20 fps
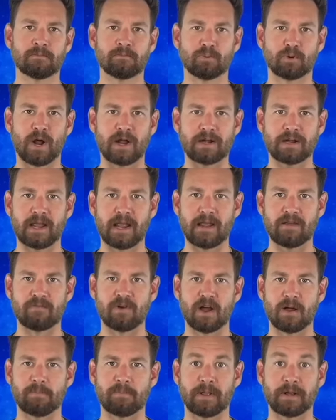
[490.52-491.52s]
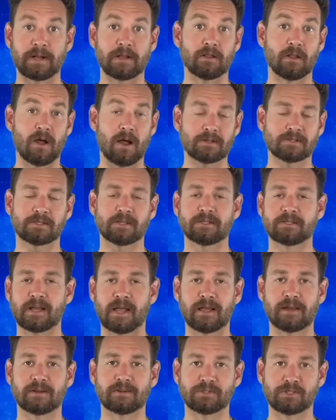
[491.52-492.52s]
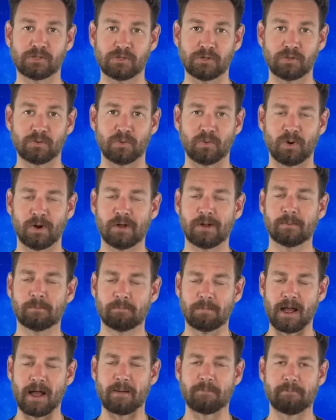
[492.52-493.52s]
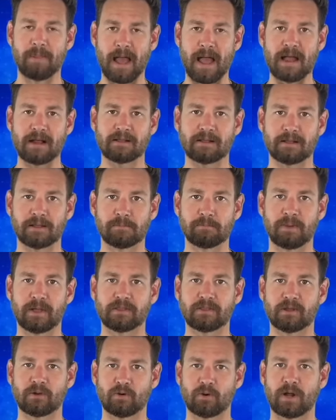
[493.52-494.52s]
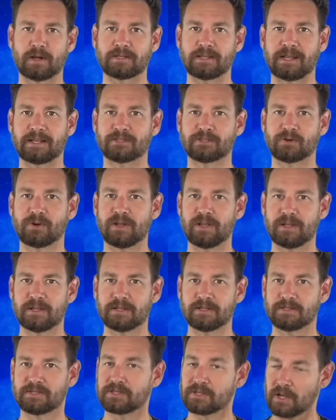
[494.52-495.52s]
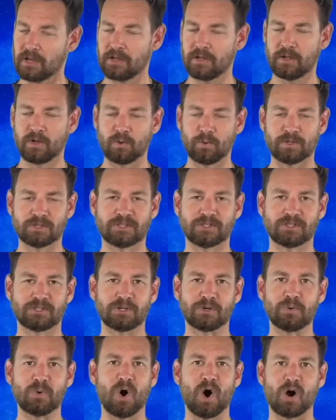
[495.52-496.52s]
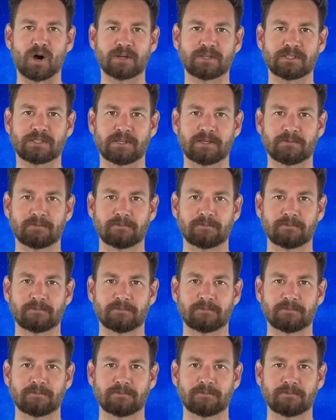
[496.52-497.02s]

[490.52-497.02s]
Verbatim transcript: Bret gave up and he lost the title to Bob Backlund. But the correct answer is, who is Stu Hart?